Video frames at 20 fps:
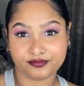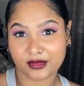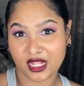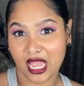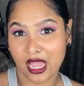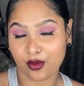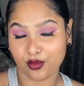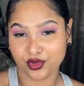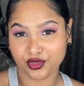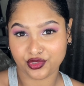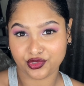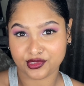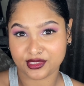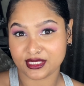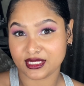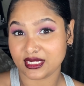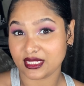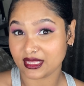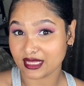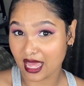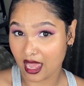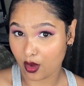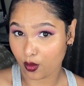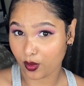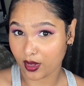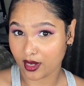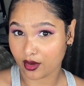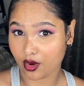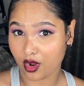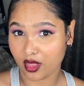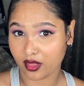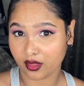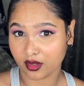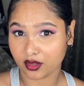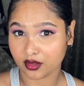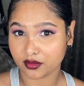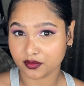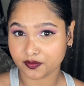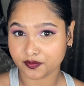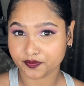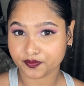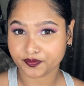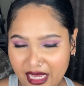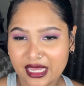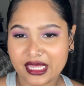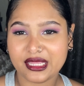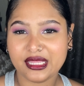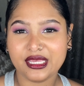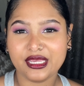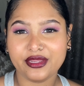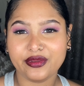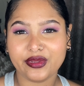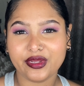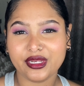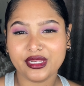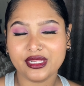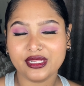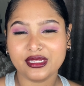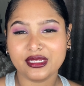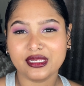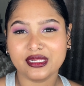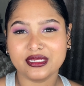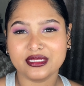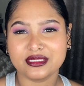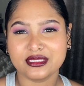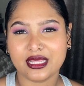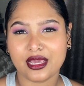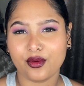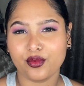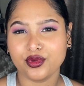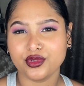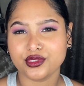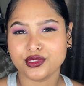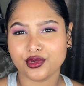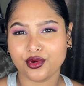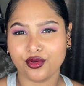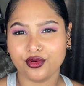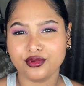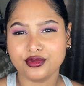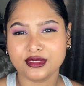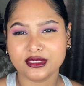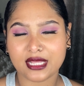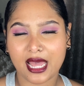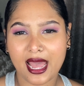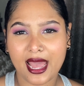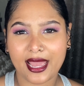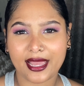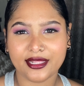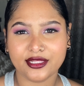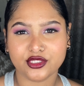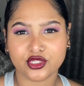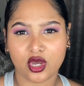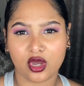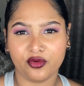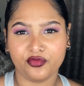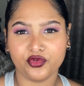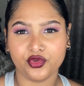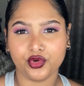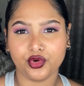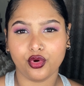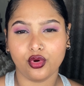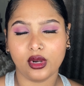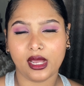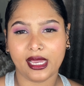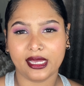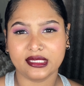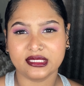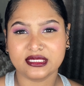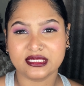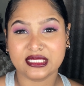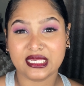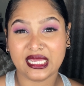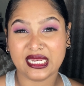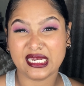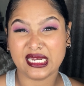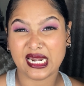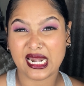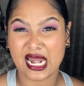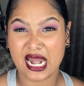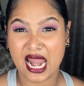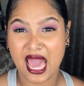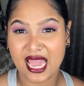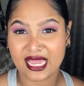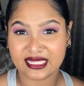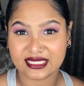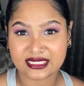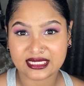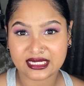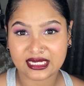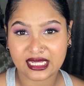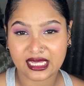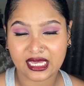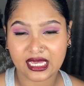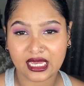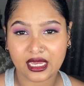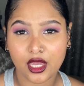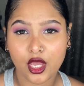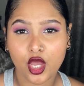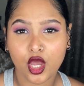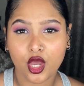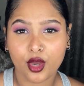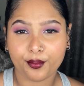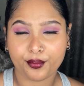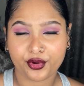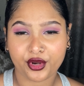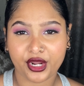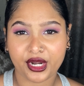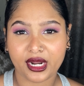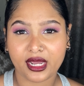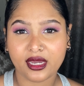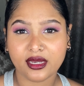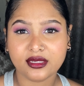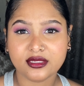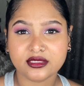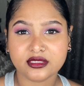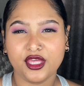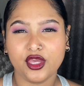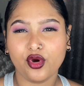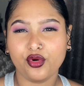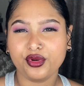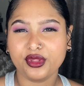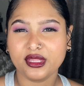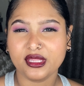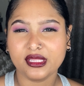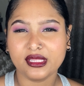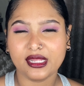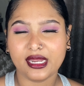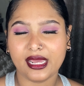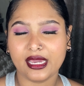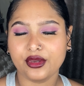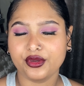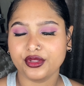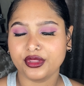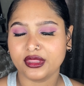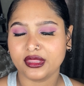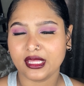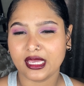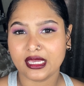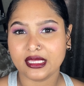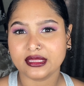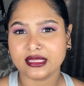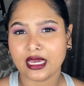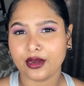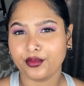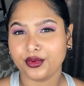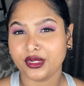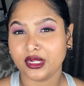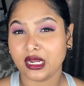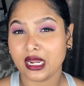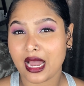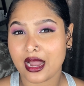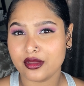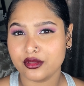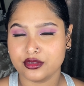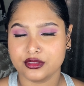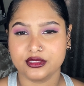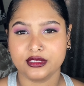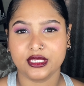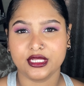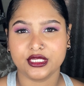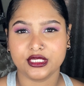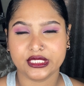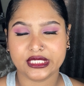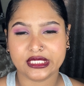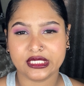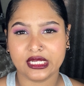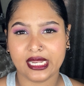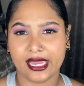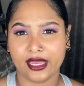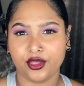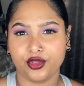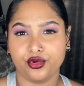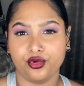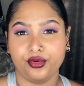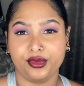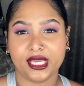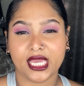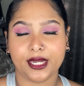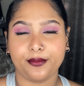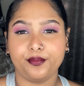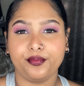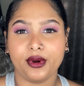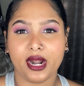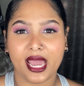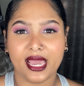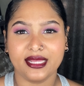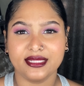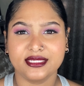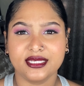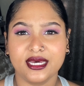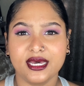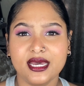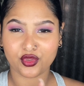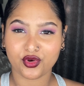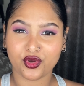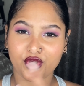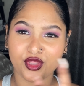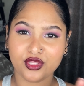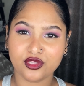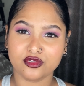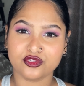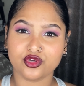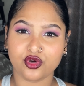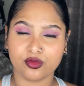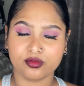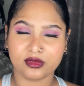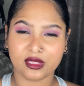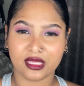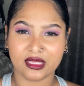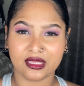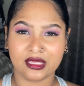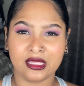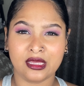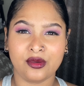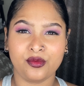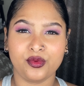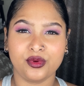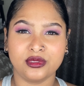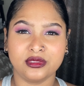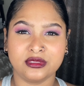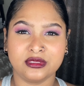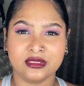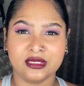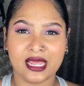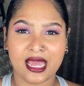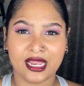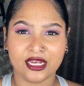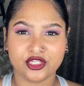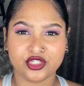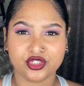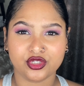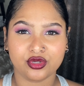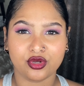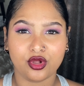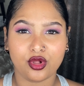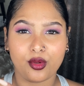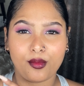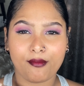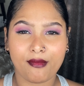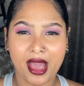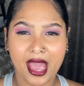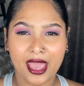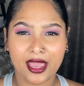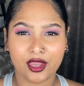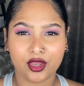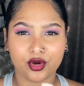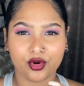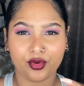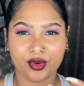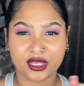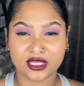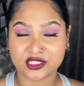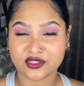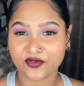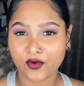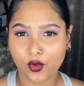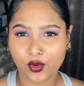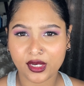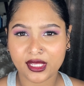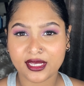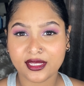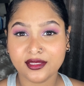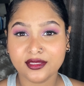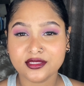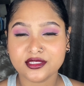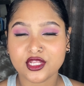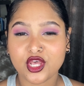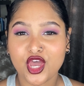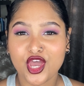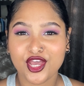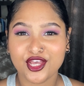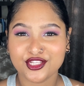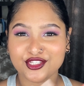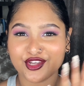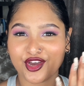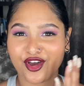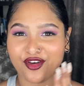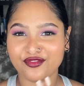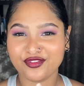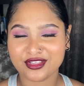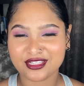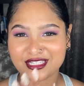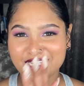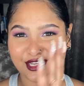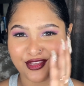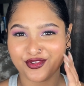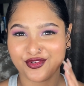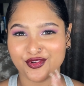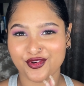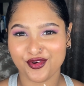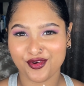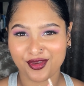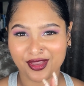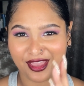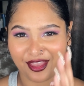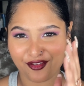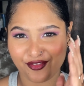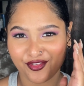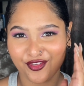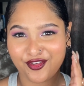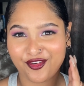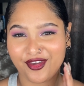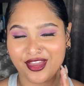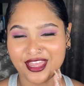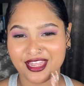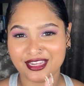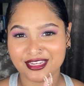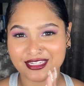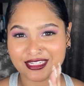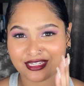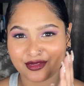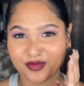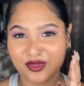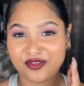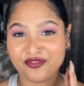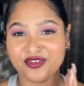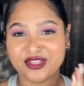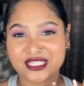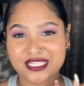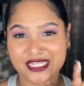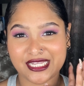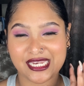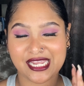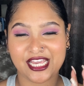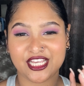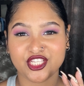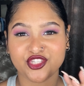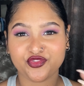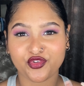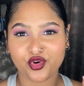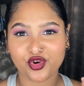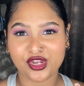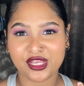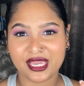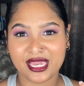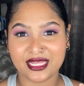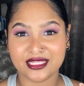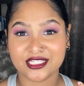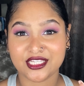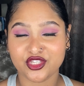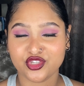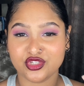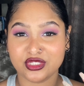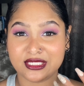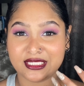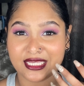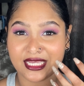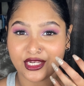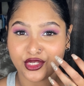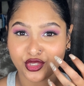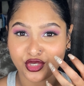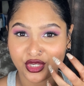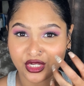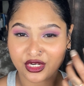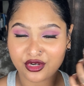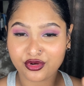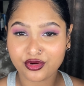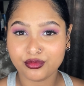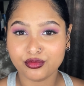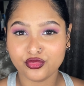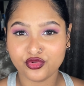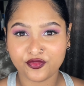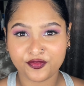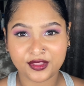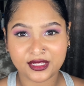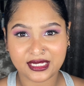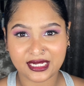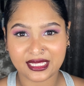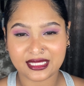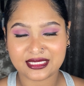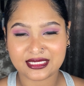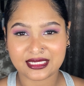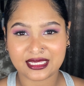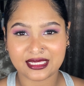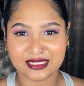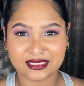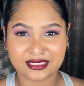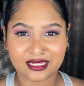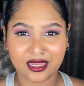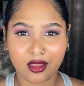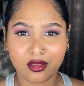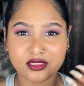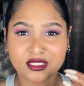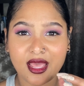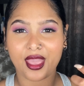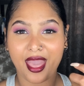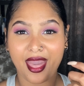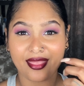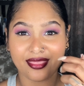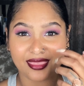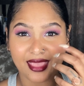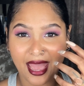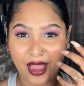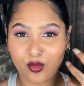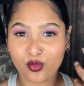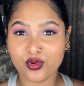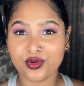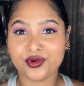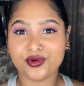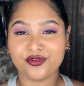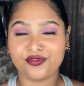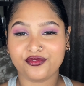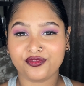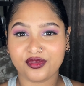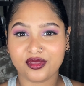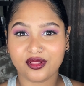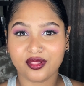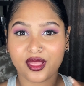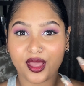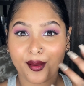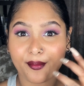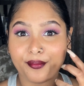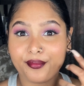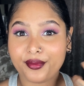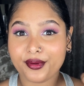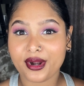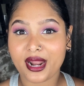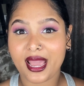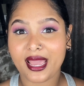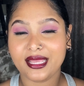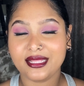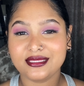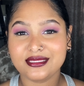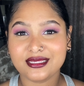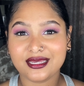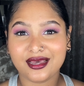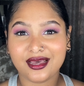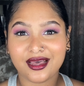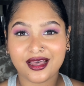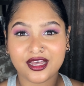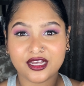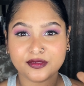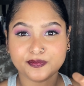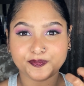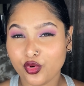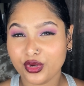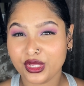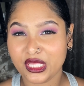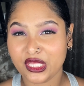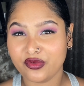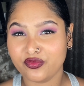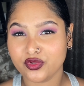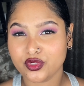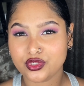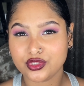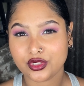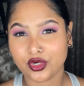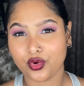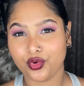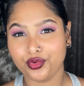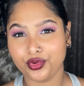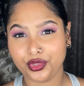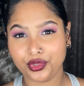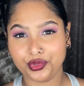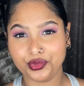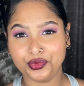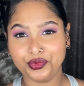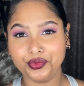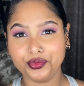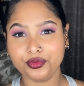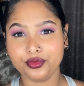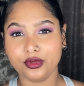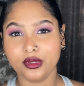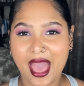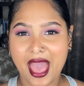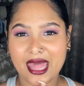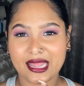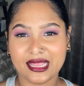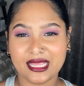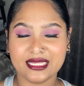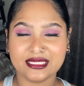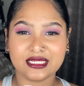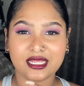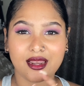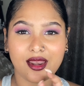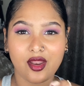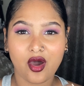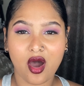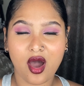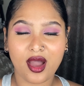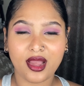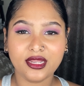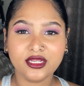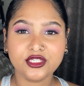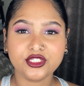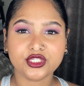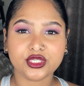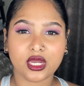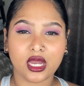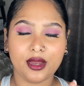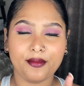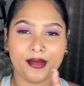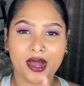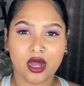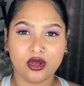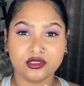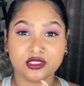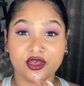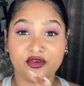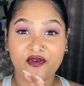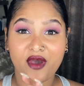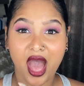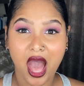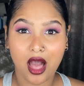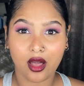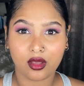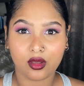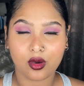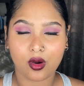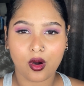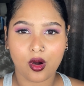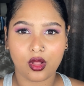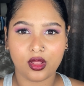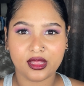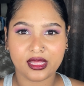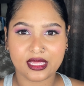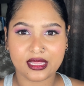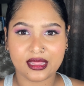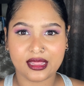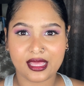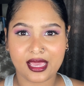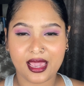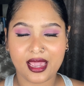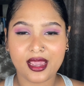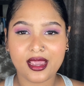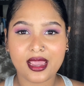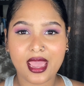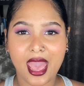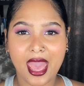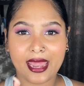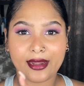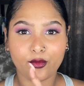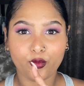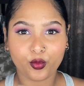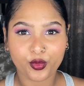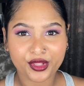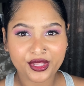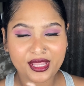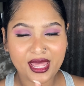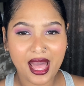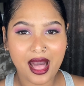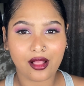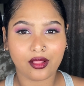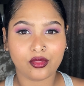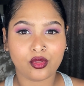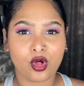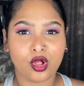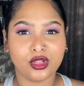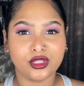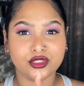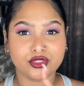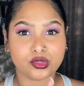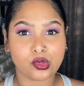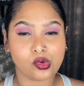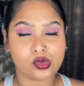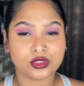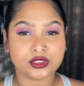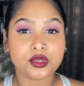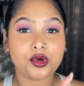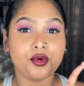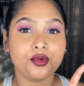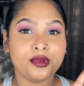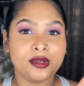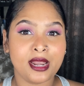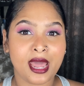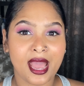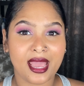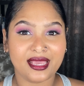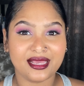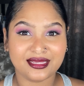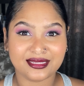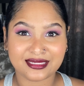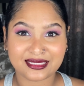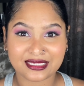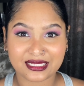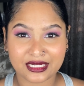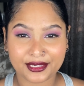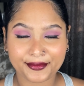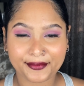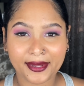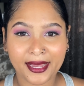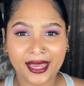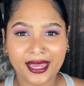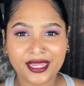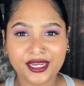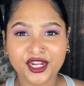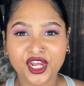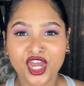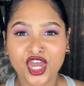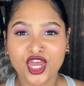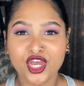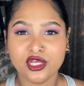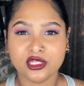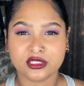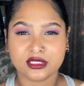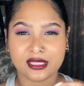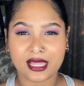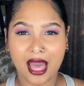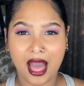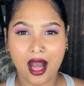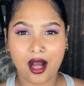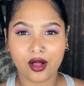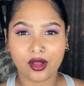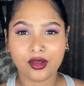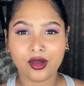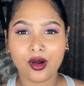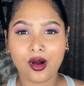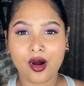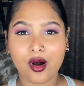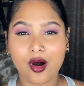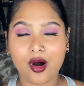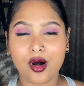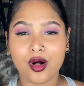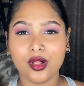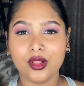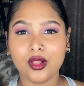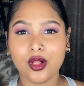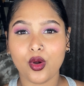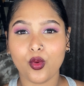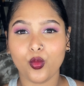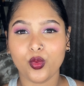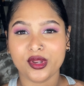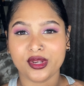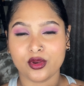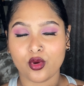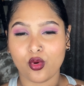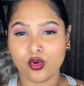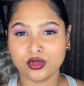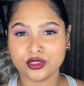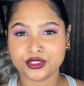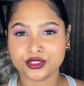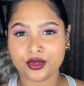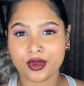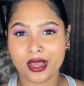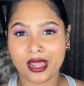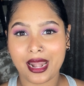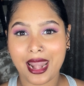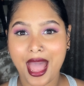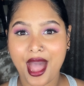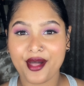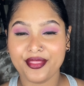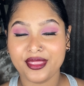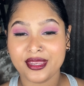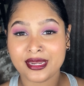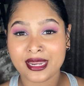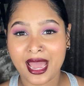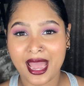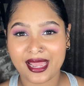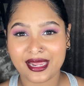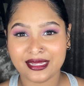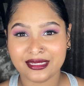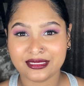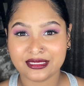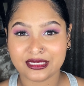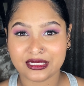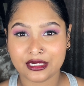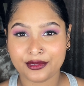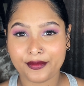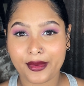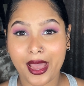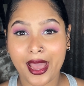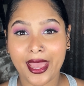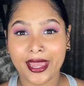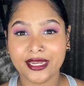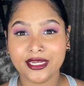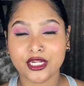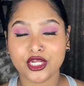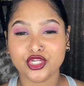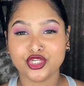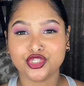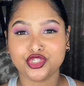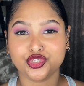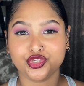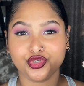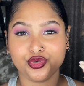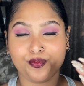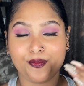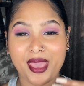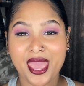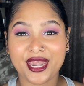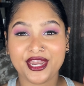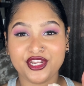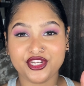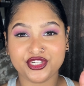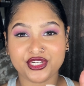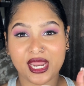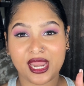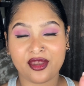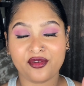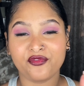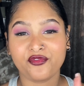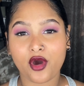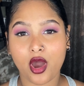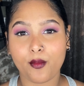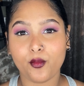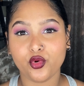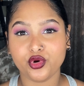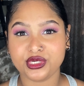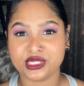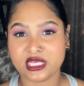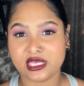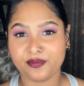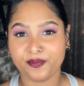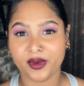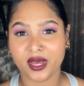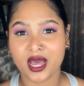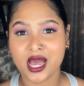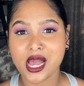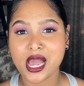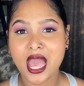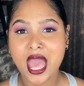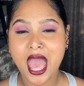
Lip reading: I would use it in that way rather. In the ingredient list, there was no signs of, you know, like skin lightening products. The only thing that I could think that would allow your skin to, like, you know, get brighter, you know, on the soap that there was natural micro exfoliants. So obviously, you know, if you're going to be physically exfoliating your skin, you're going to remove the dead skin cells, and that will reveal a brighter or even tone you. And there's a large amount of alcohol in there, and with the alcohol is also niacinamide. So the alcohol would also allow the niacinamide to penetrate far more deeper.